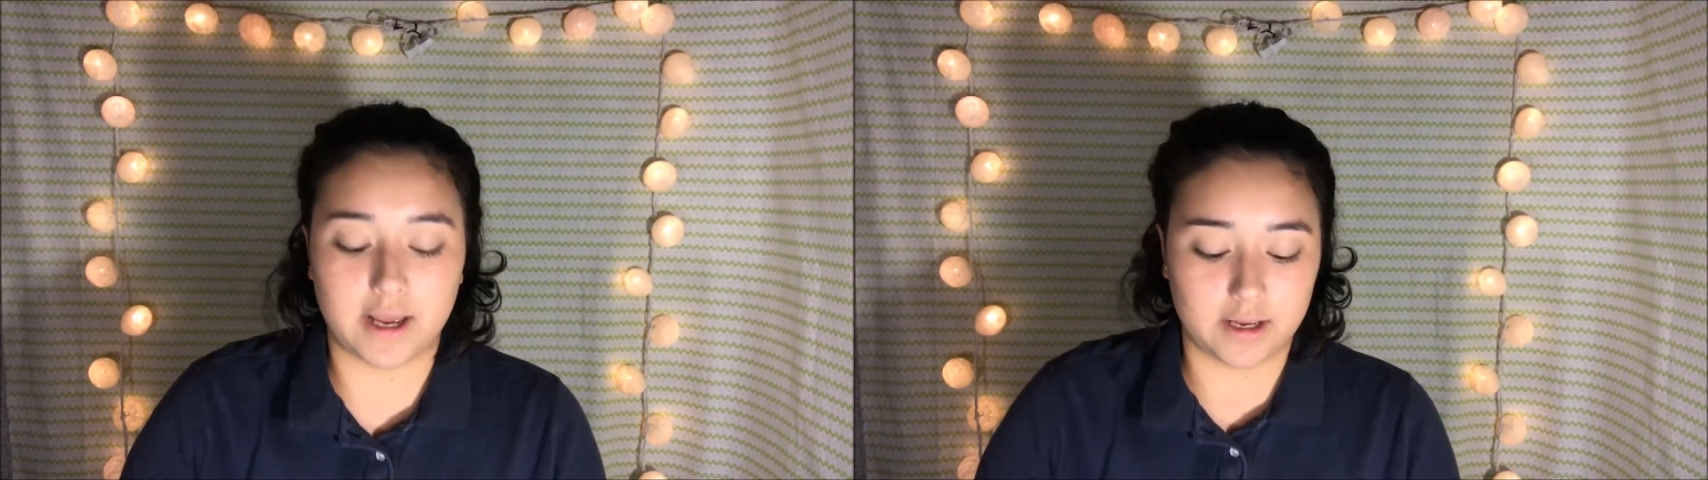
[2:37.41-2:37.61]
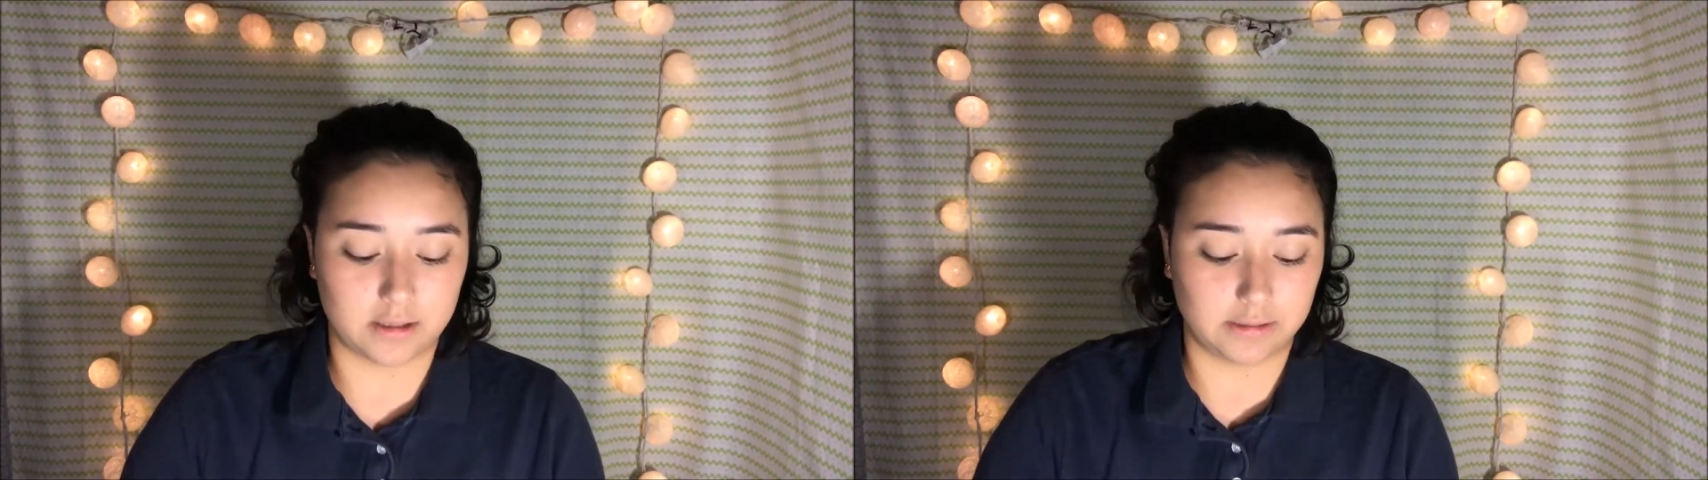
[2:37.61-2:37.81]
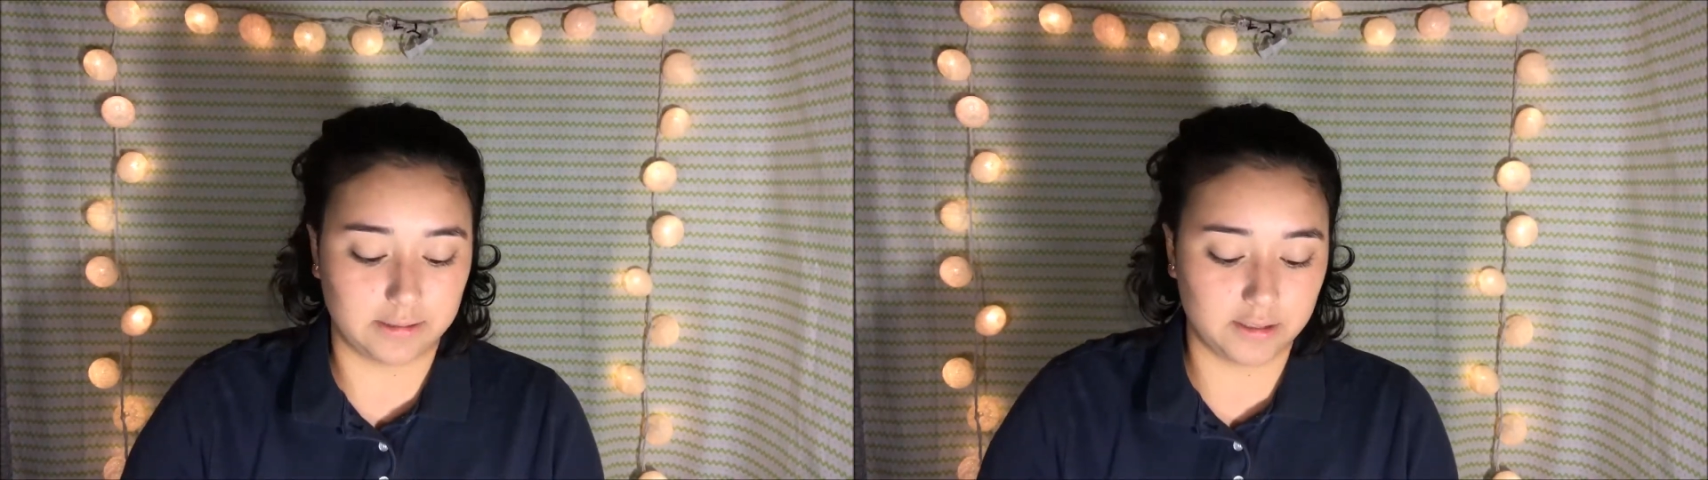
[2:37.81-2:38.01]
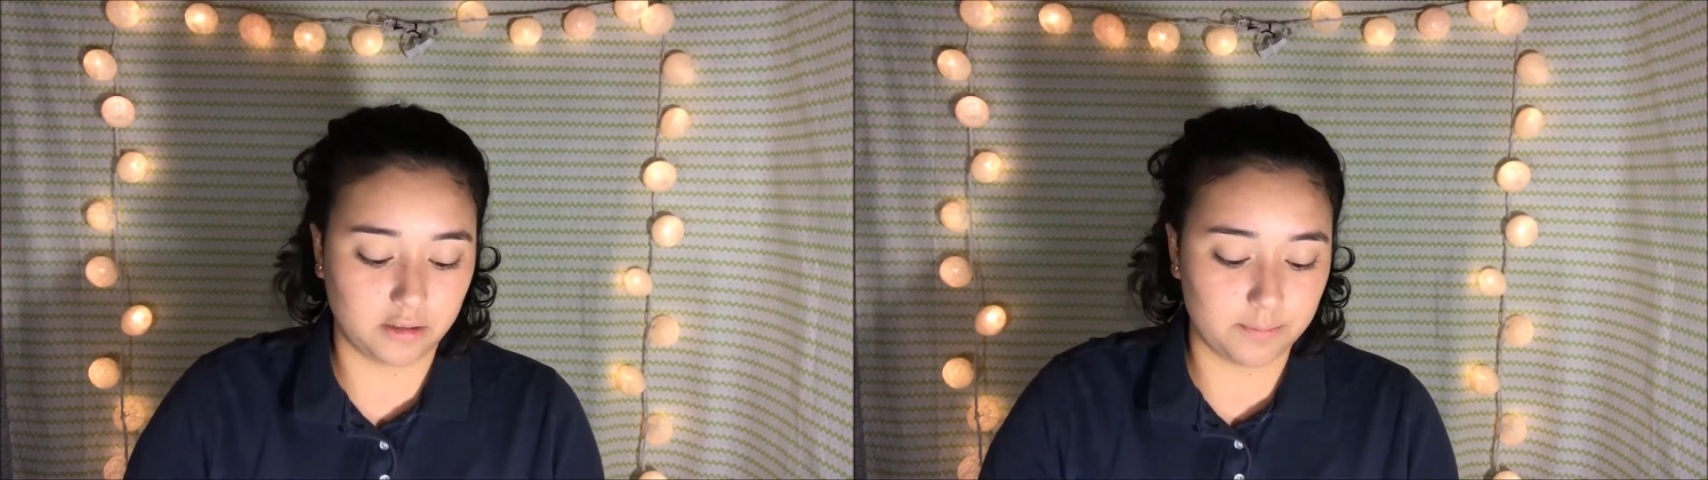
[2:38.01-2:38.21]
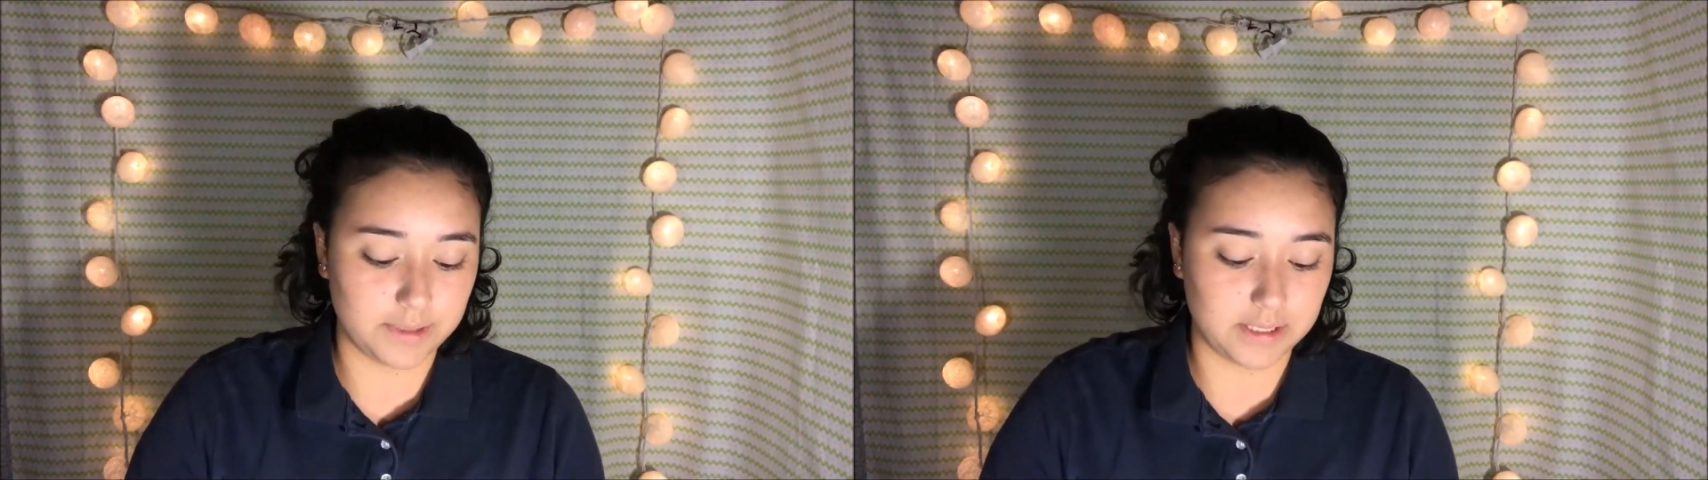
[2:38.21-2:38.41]
eye a
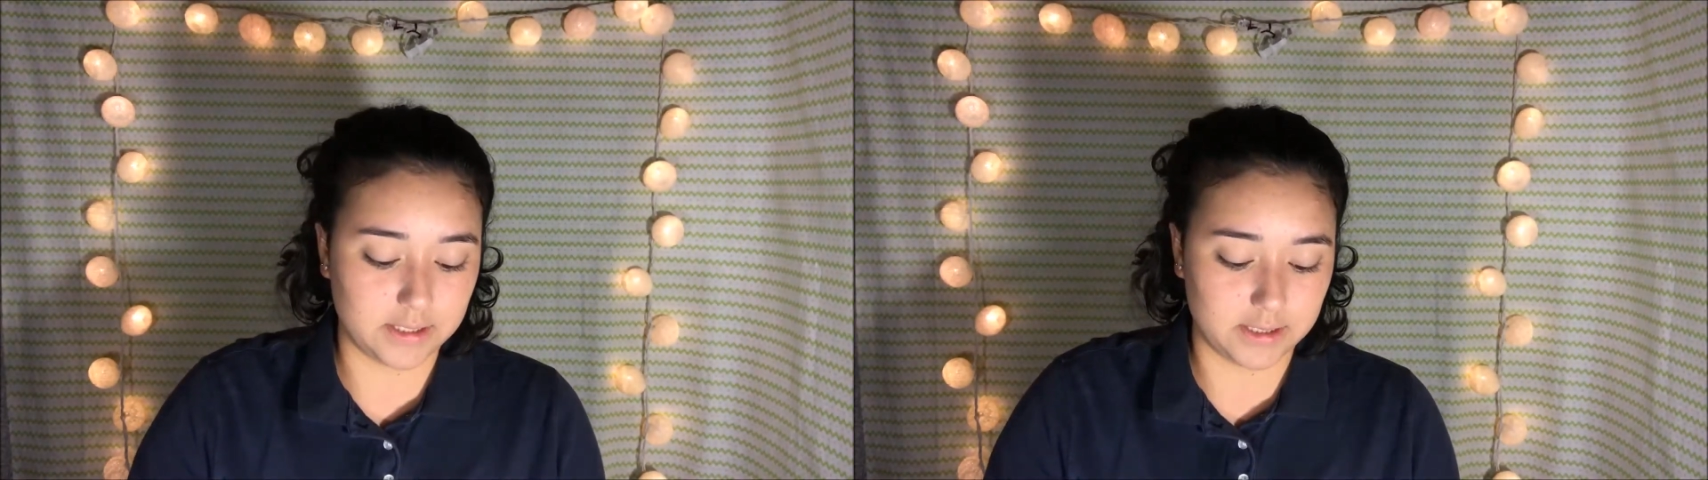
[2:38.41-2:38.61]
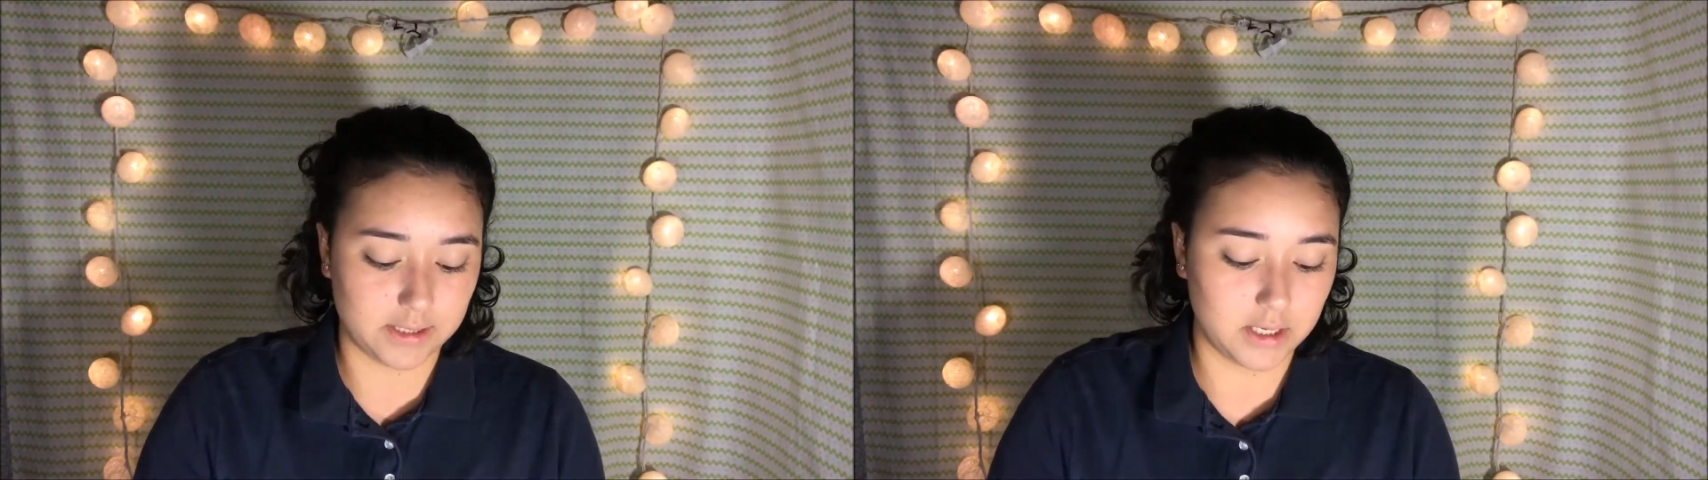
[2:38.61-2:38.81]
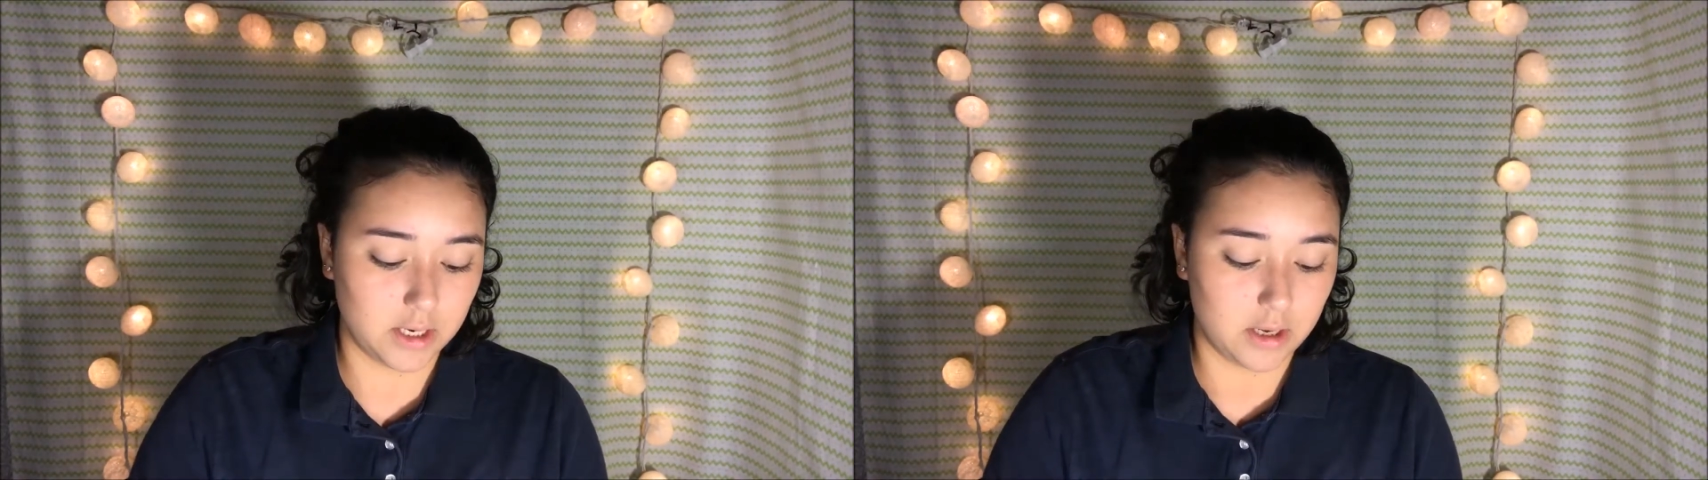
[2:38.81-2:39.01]
little bit